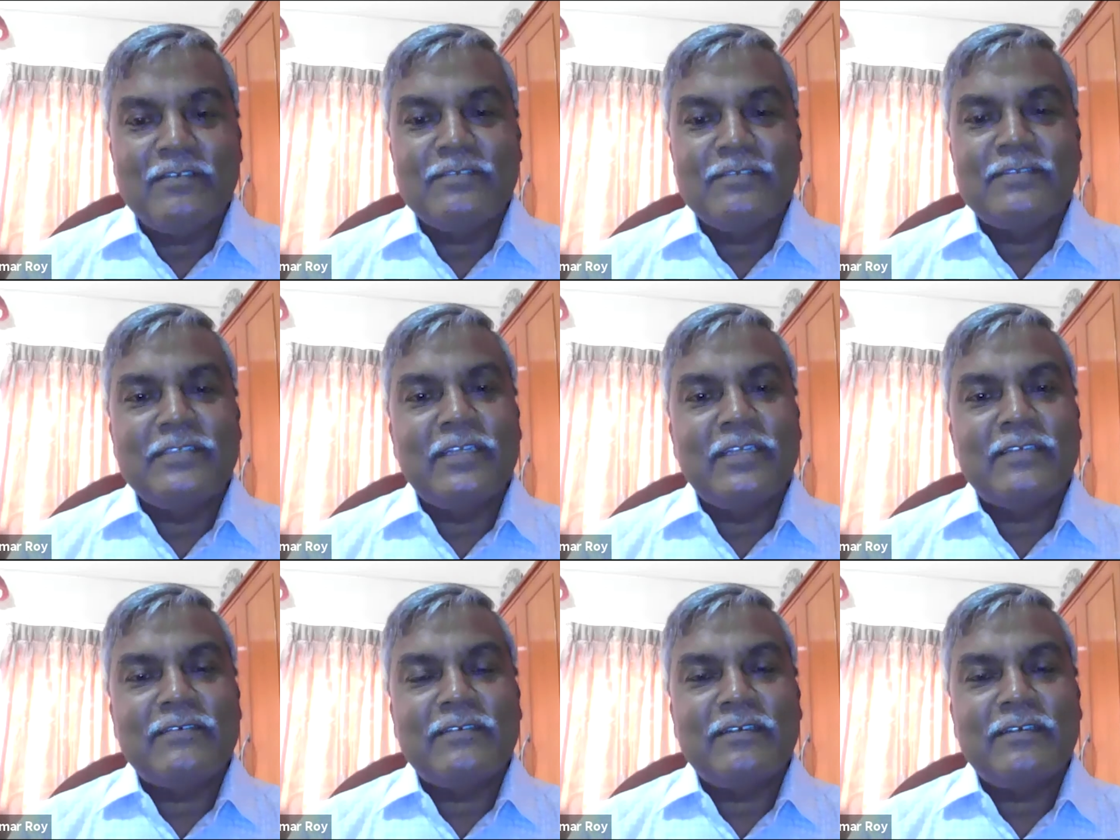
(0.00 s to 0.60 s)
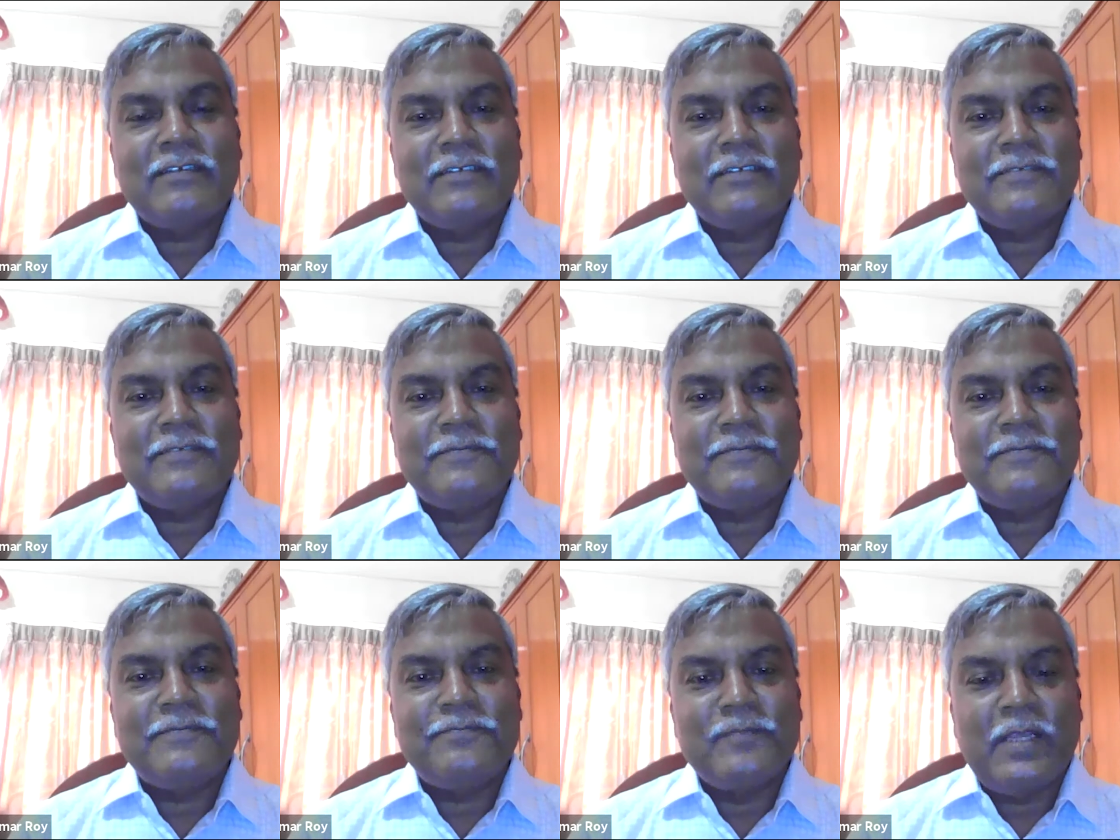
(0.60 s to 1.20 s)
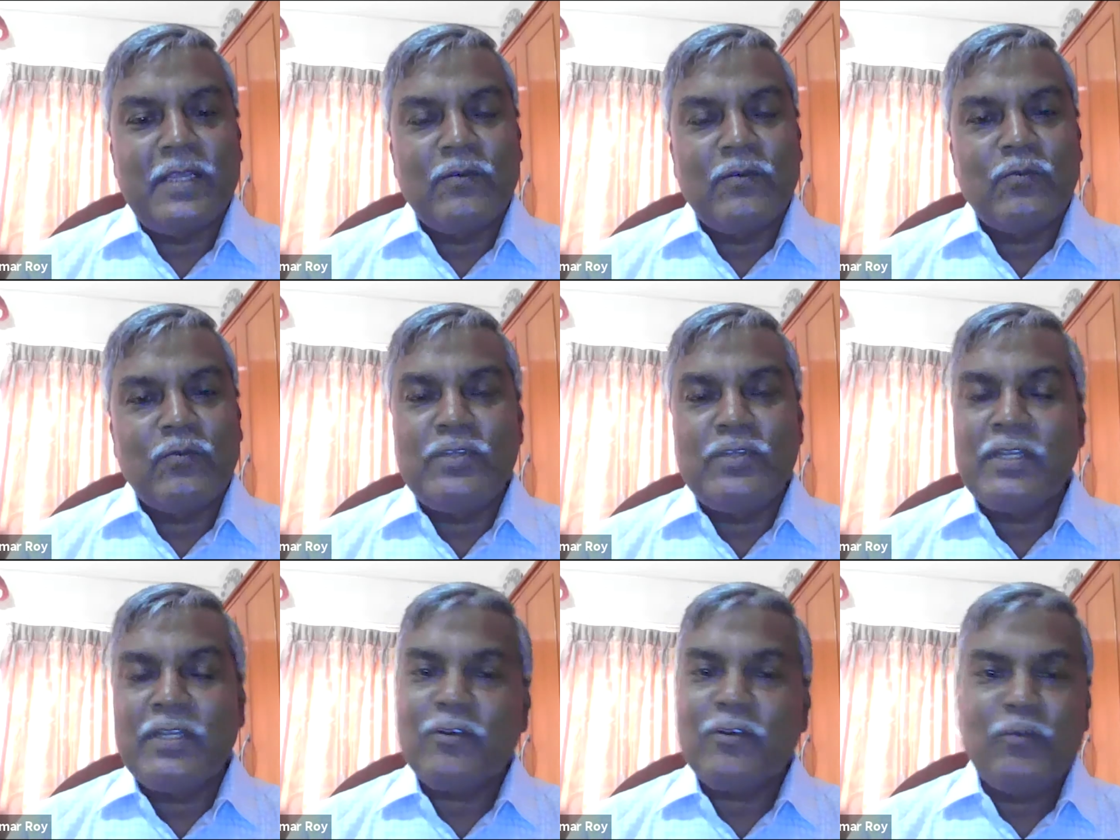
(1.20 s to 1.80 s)
is that um,
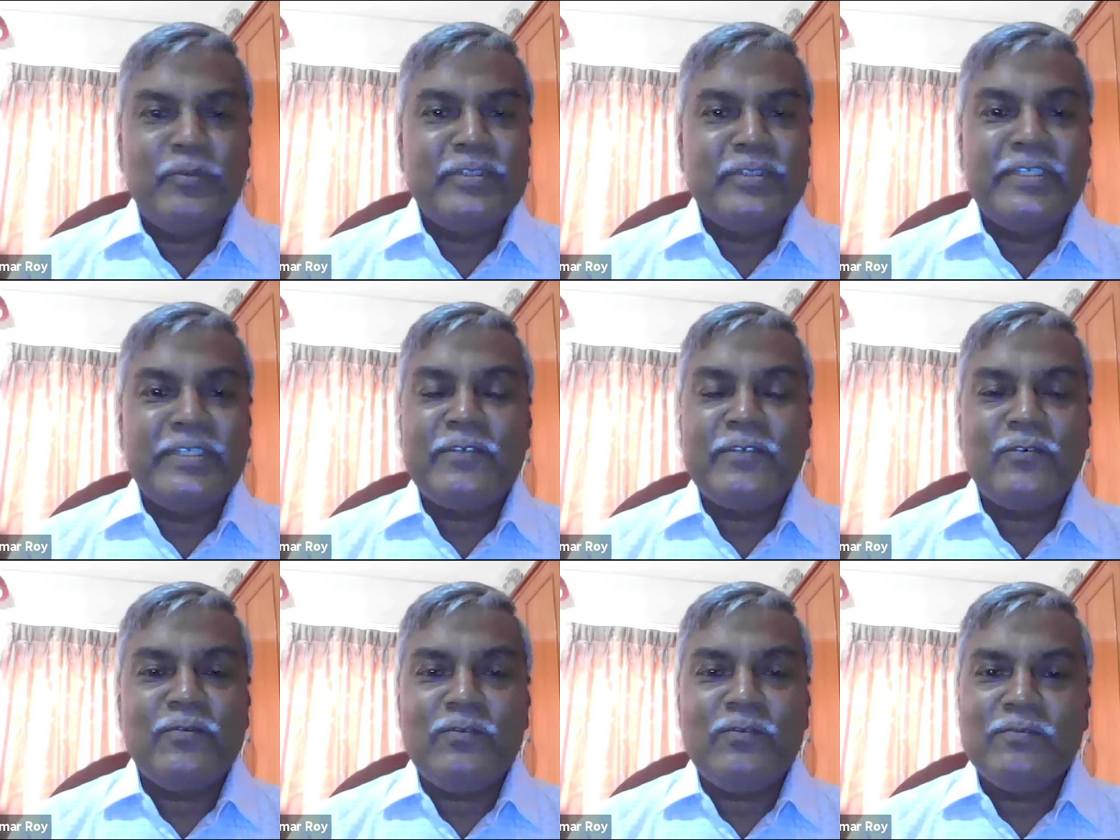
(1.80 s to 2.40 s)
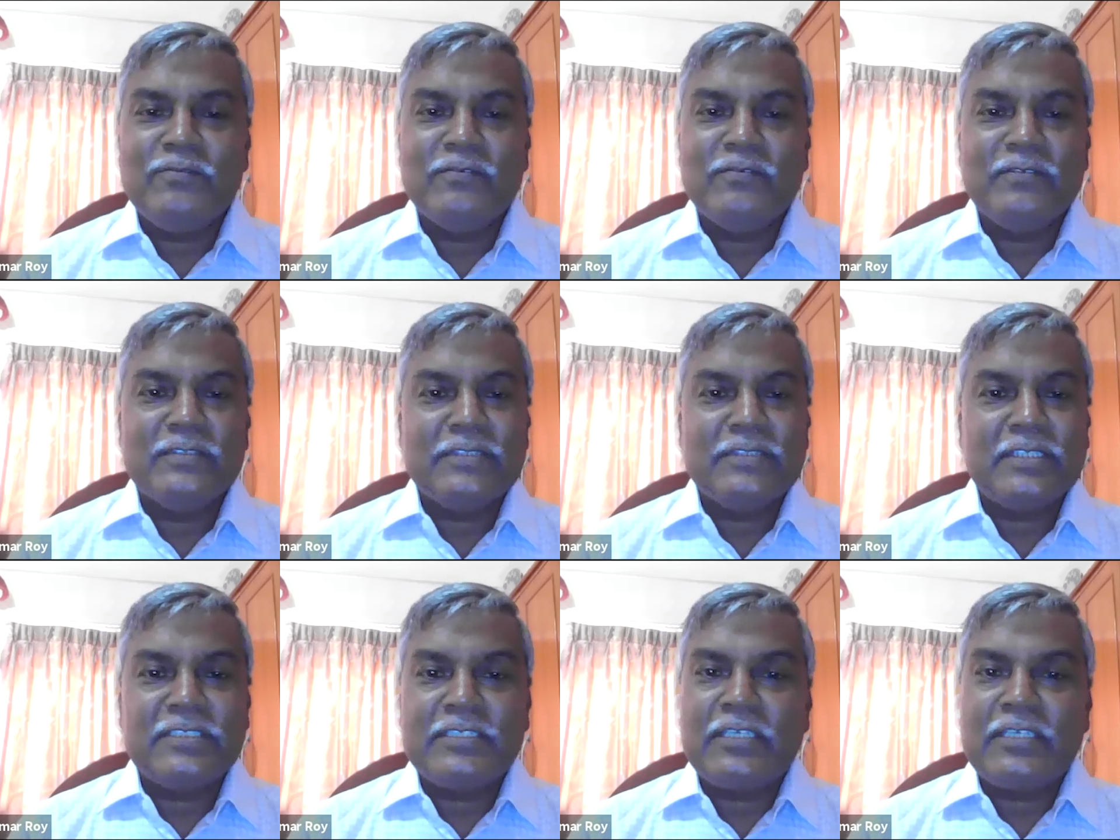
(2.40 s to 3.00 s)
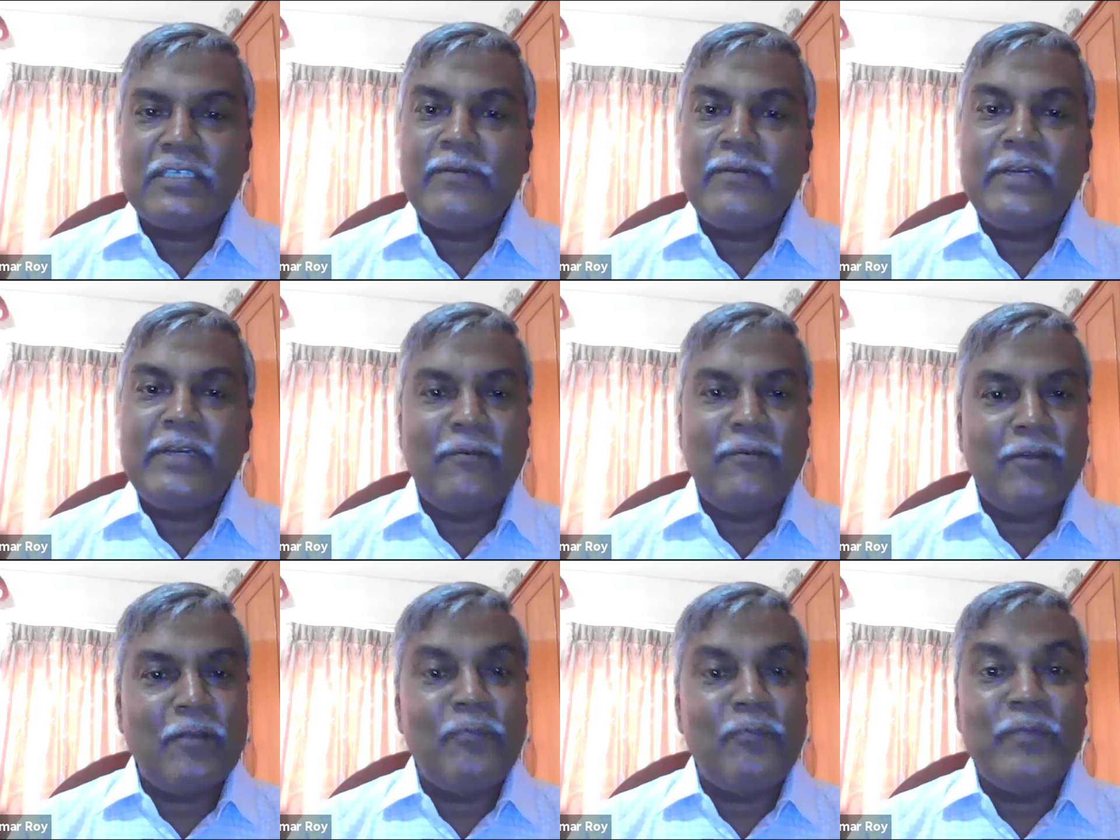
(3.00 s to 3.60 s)
we are committed to sustainable
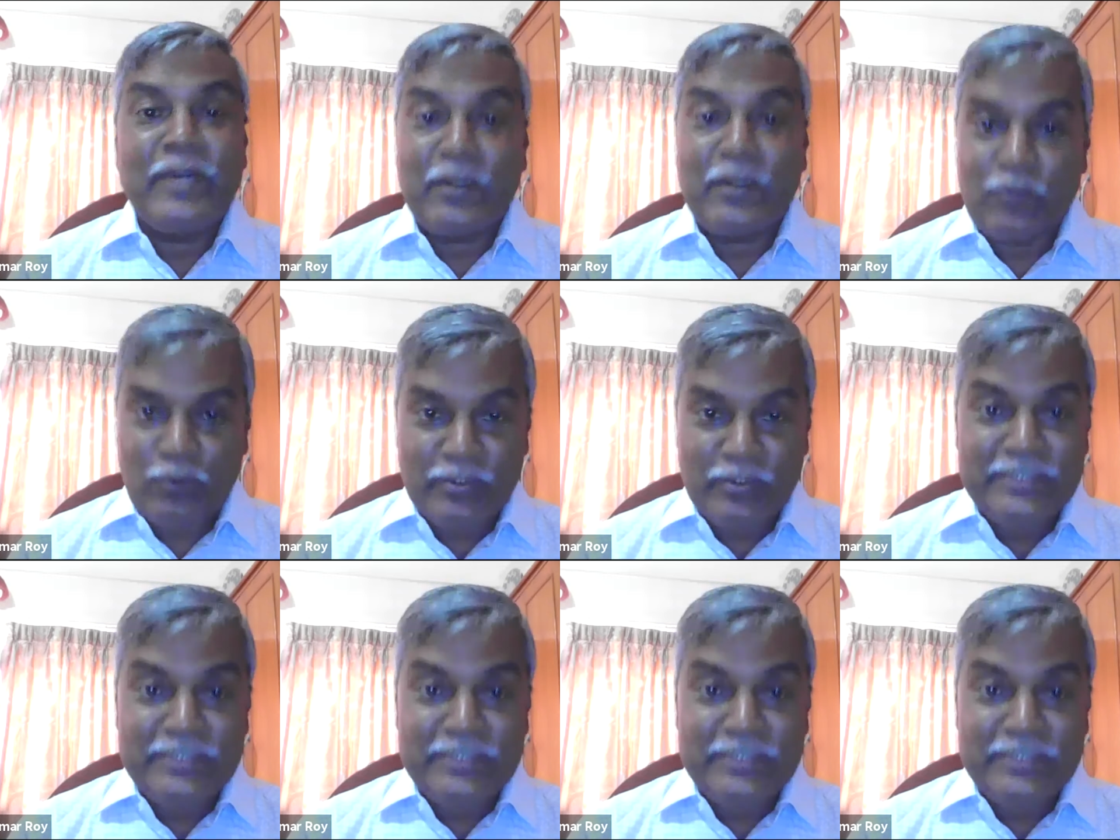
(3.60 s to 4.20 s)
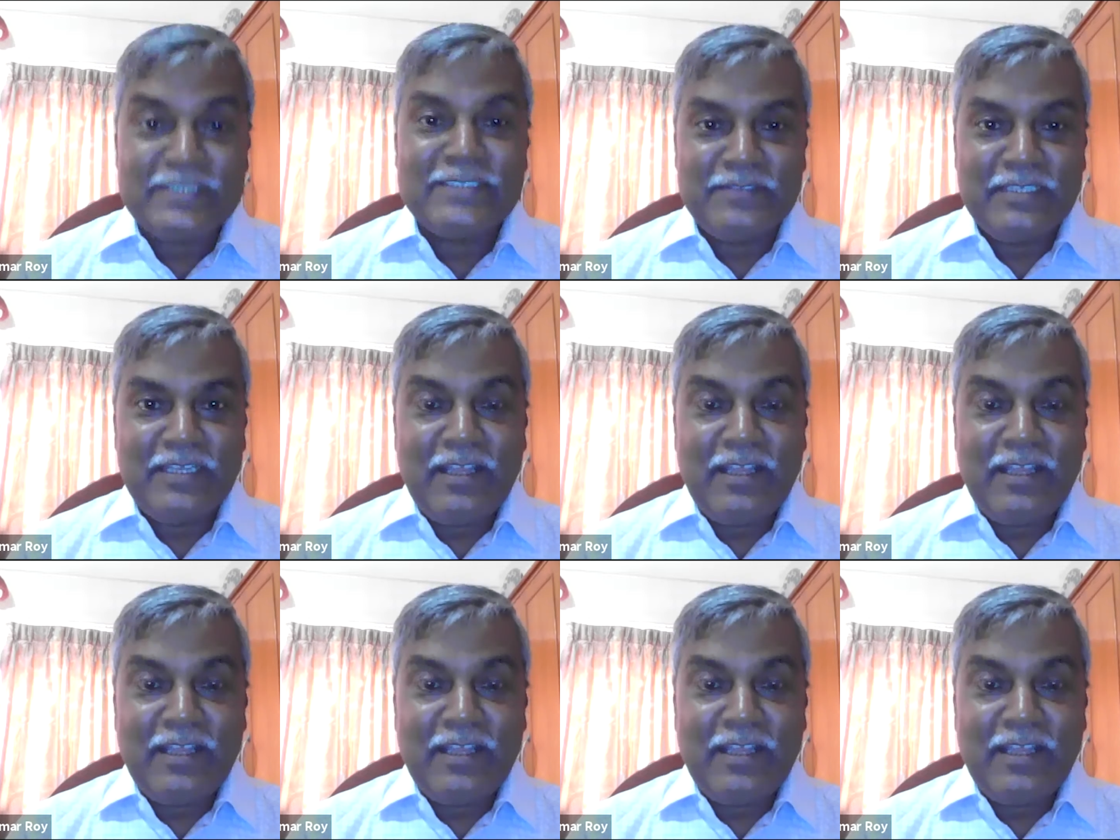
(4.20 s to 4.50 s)
development goals,